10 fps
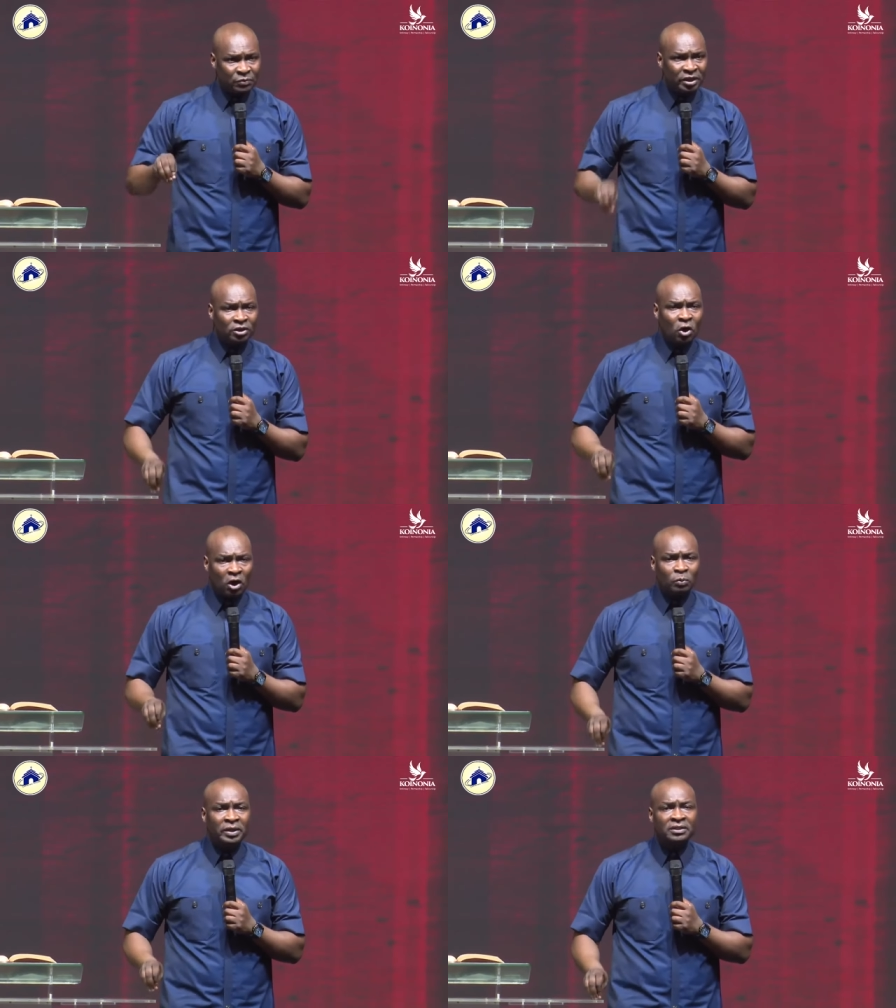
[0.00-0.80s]
with
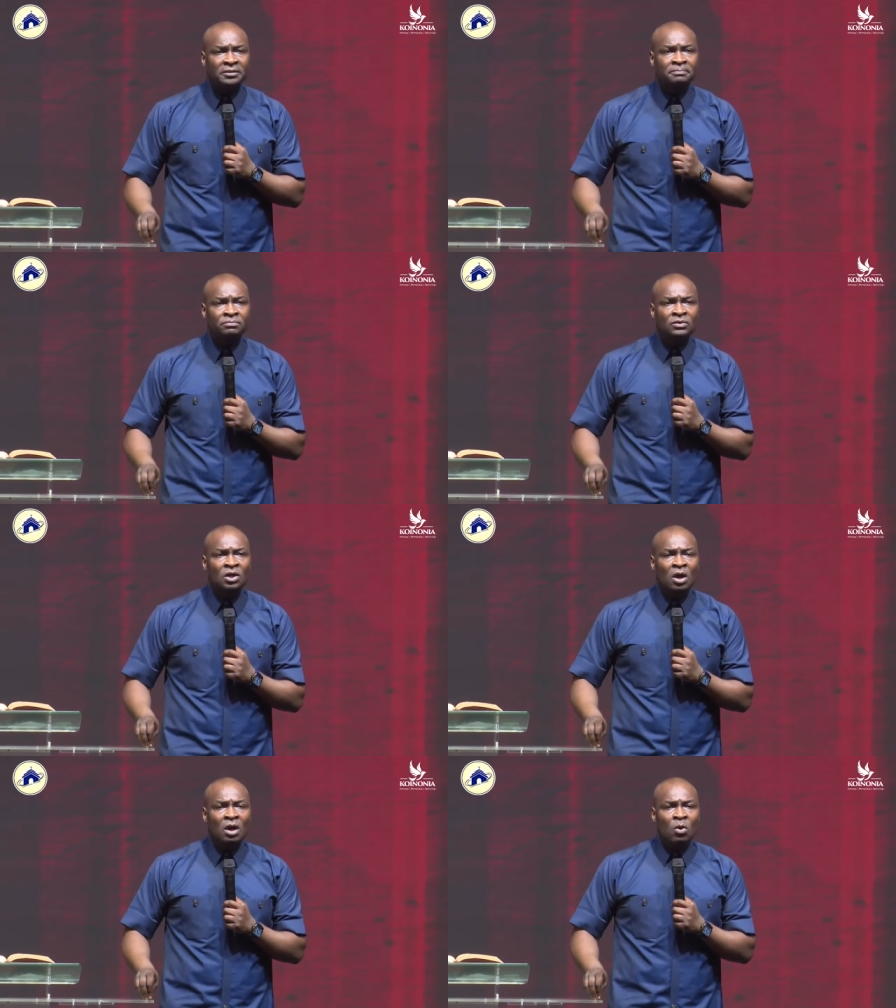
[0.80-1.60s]
God with
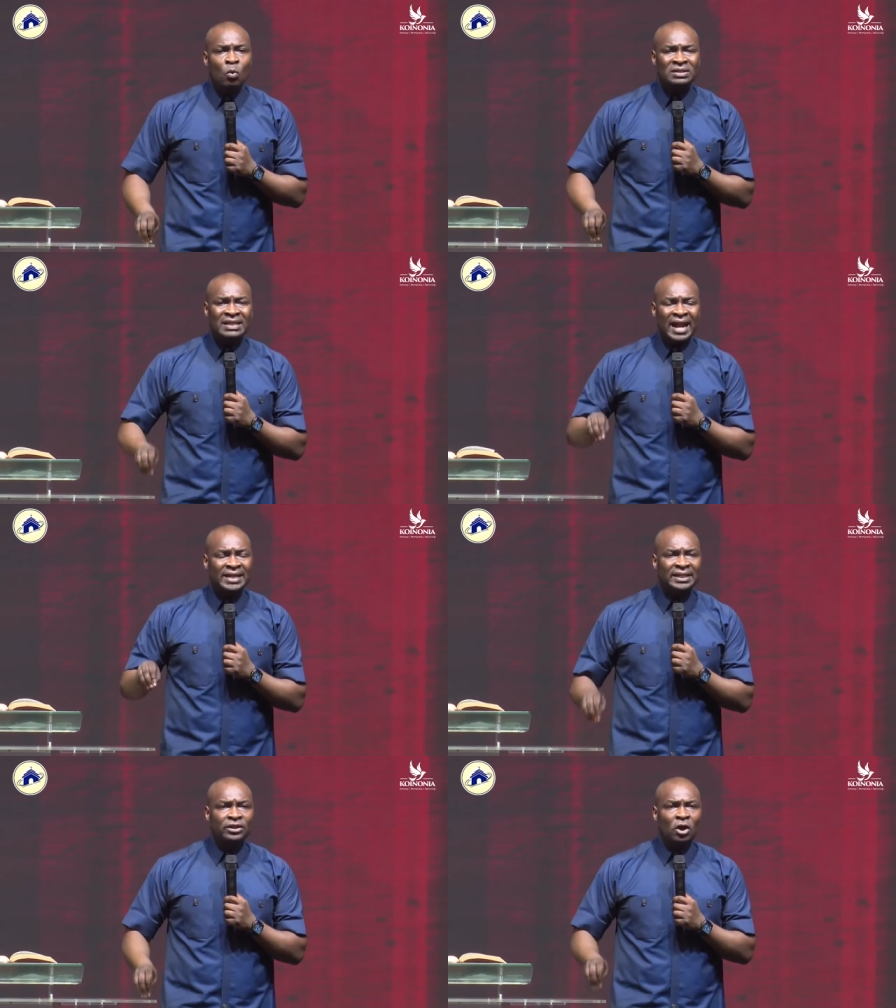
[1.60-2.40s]
was that I
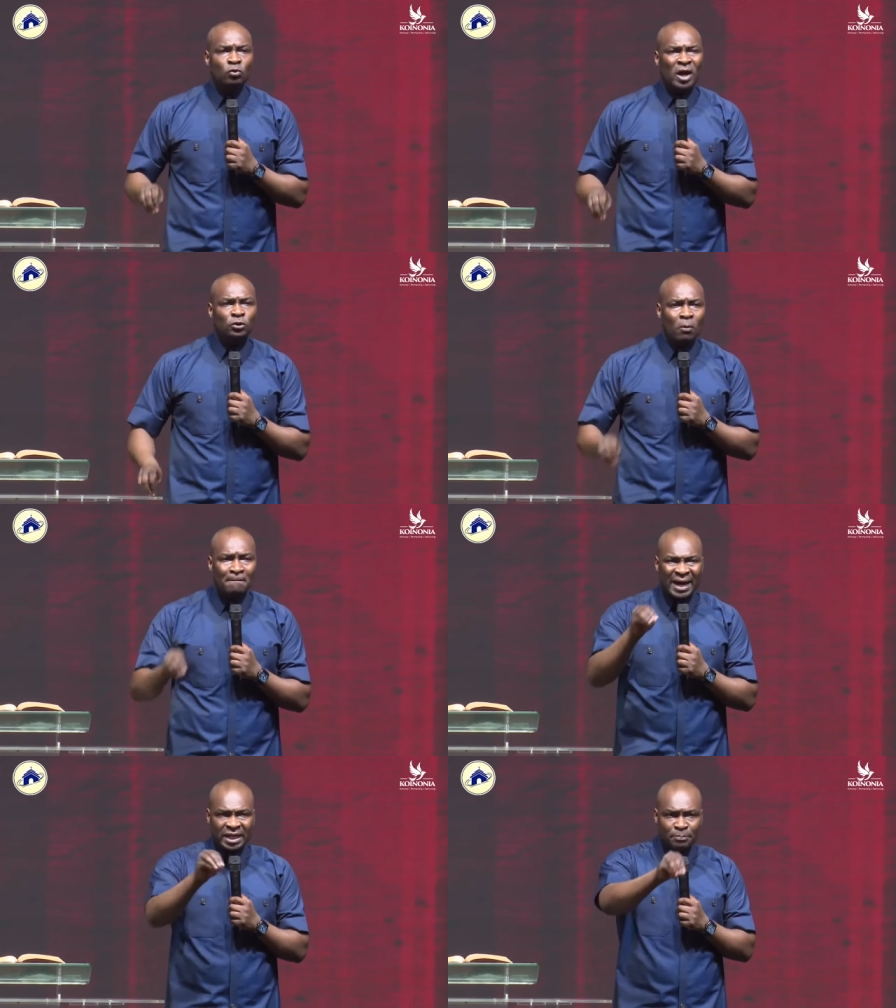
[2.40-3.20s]
did not want to
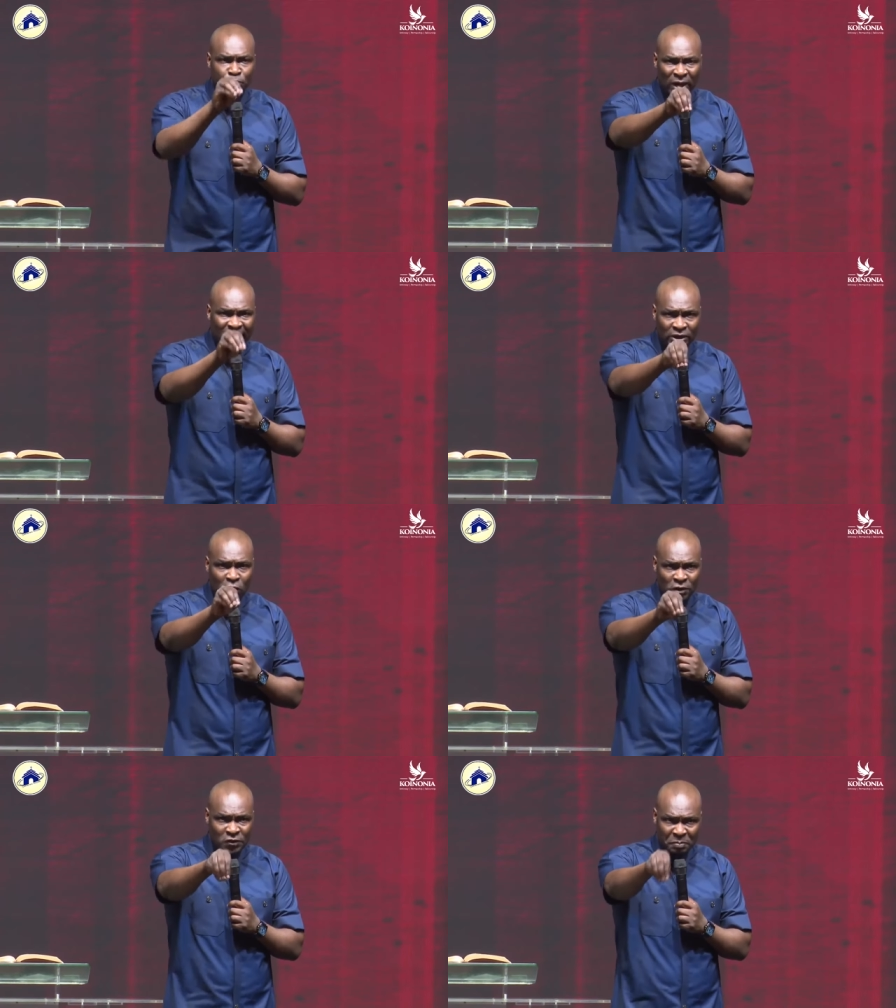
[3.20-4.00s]
manipulate
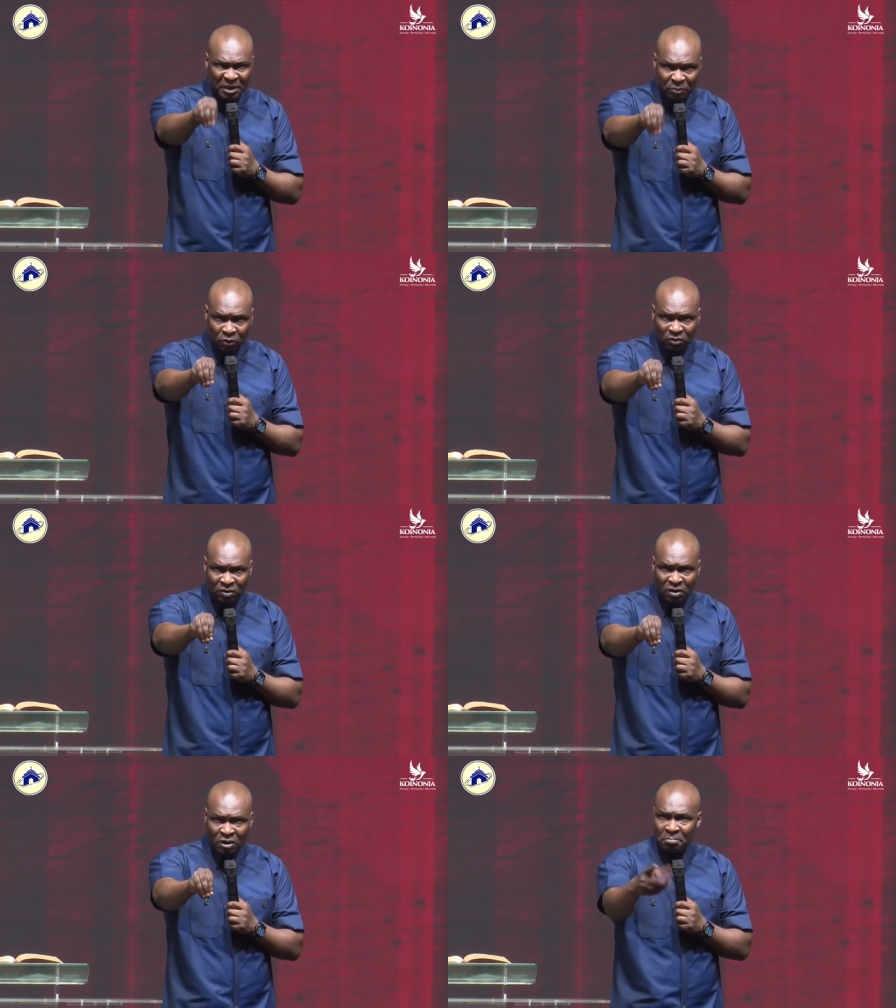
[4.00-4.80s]
God's people
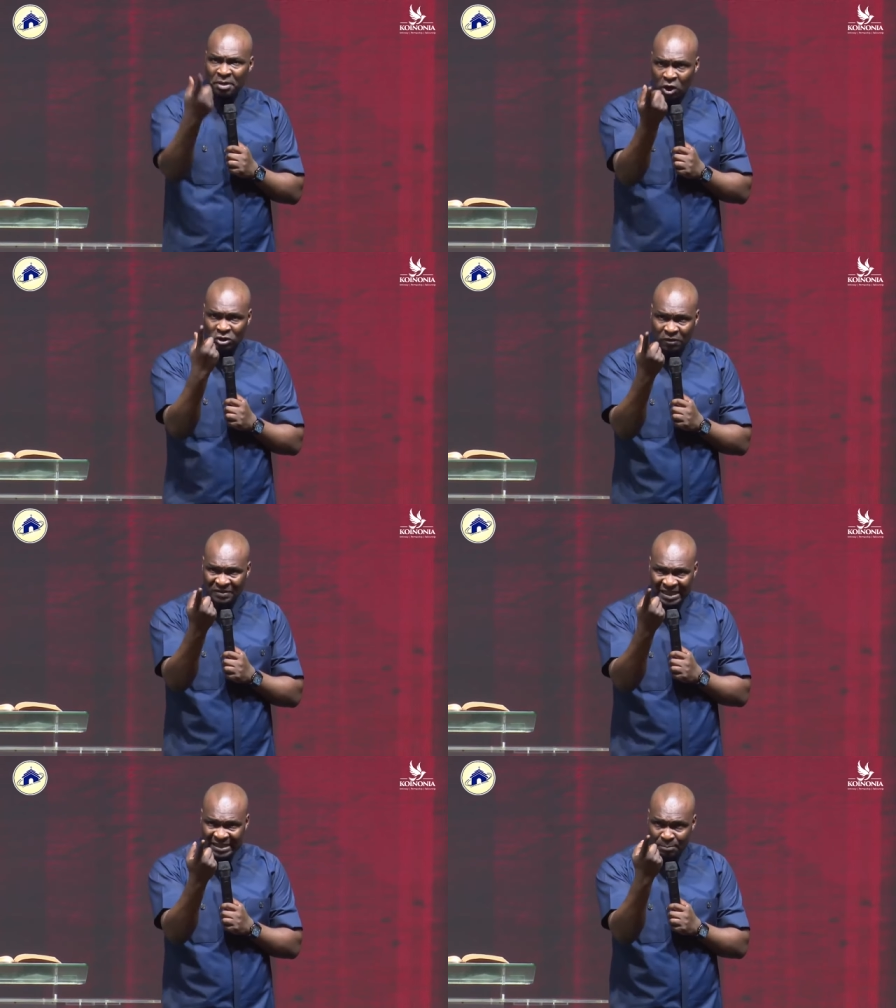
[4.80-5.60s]
because of
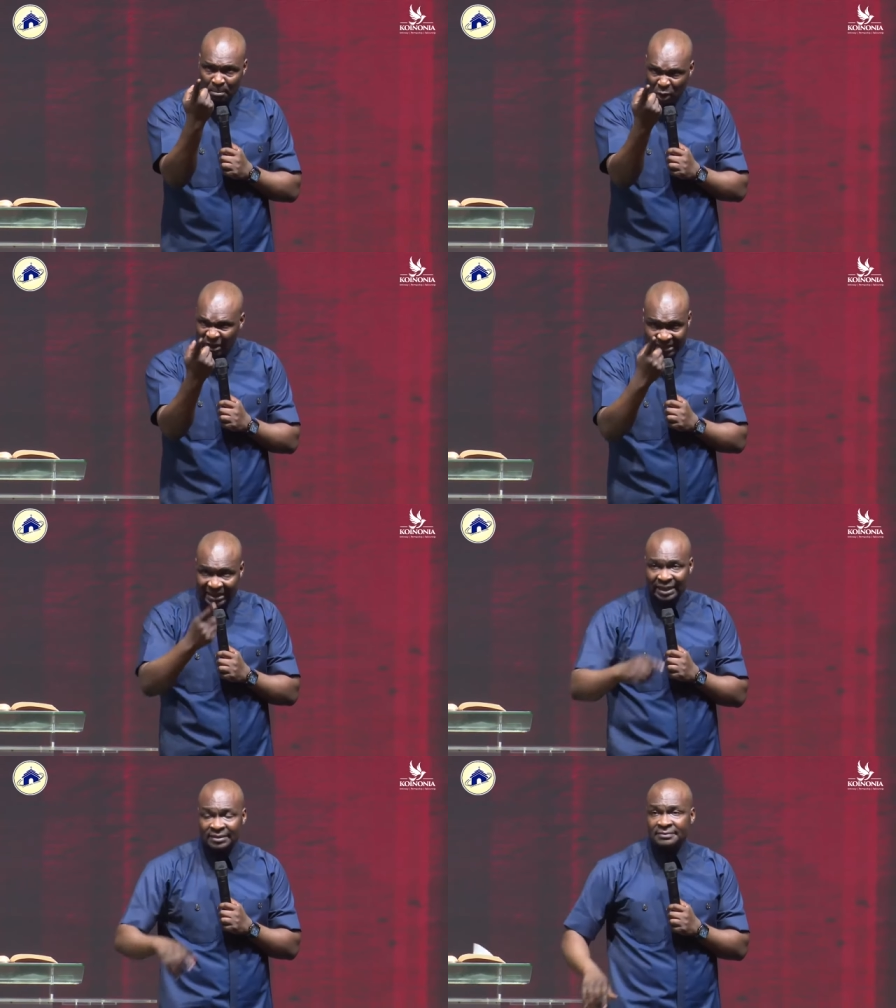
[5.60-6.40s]
this money thing.